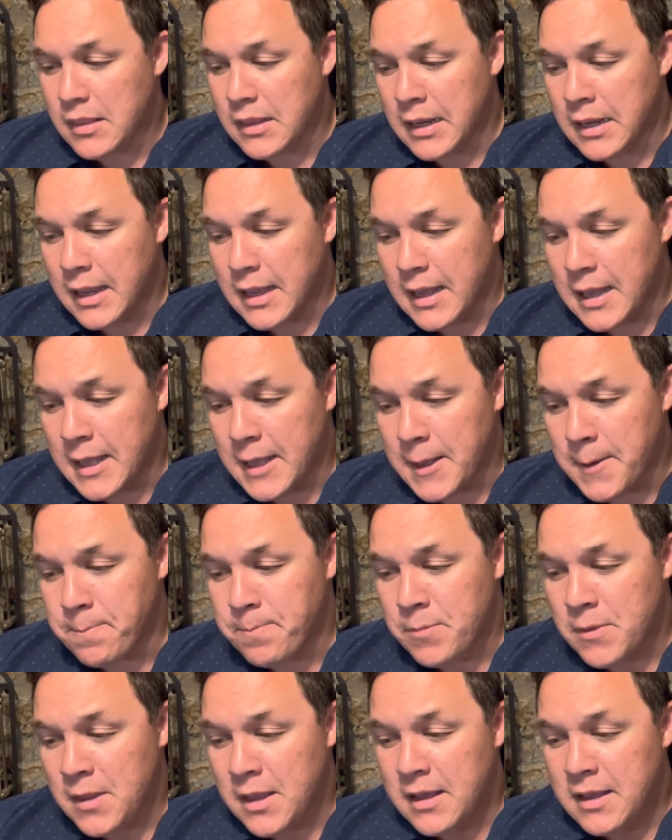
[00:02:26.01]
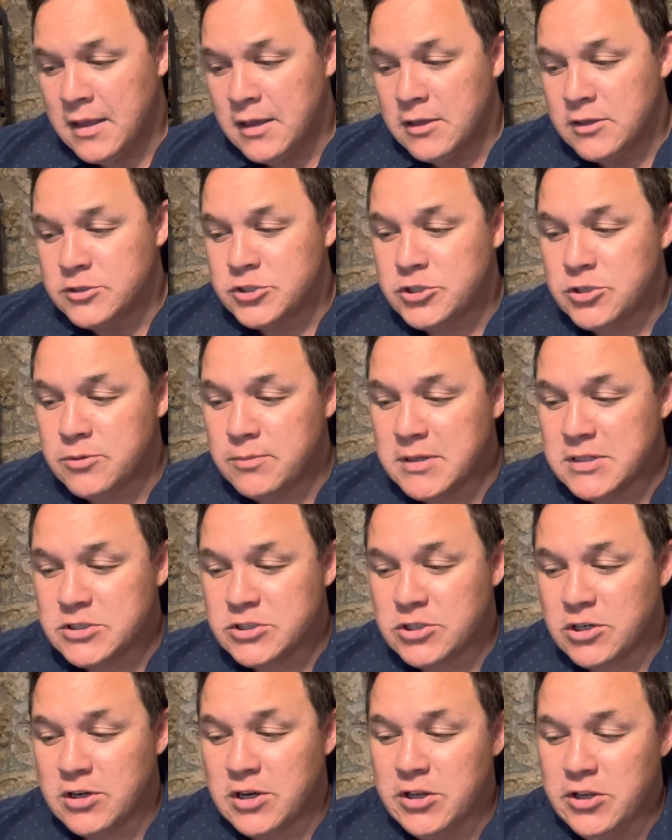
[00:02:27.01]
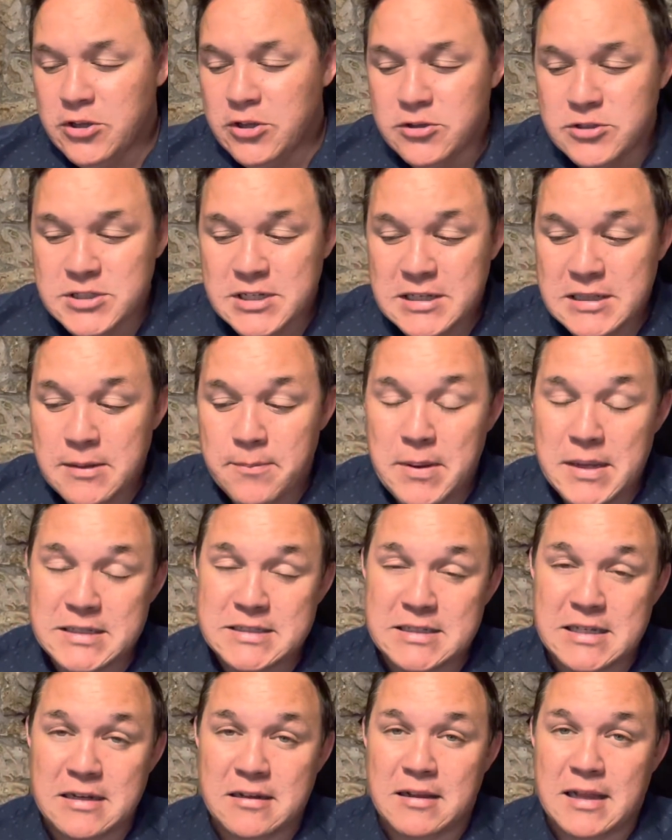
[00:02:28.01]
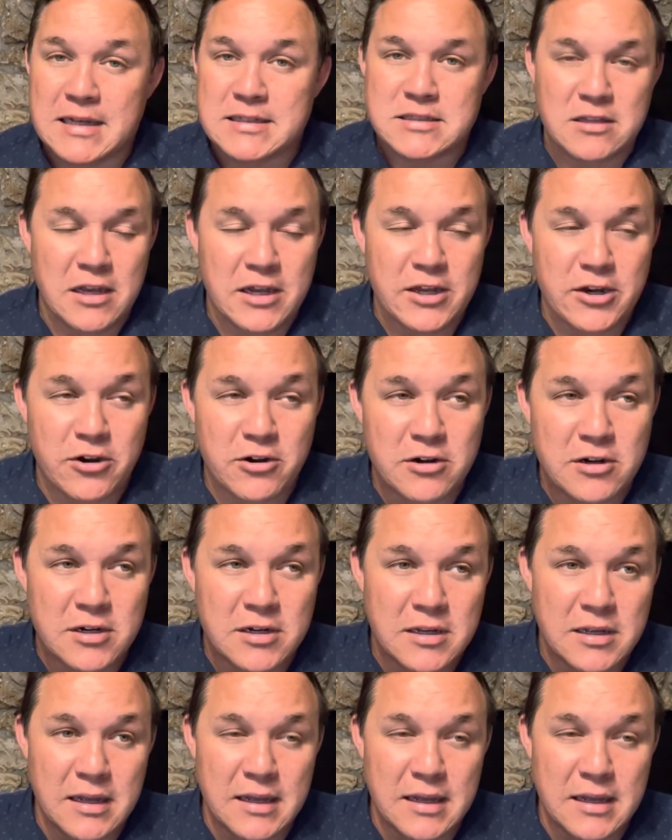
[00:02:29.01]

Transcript: Sumit started using the best in class LiDAR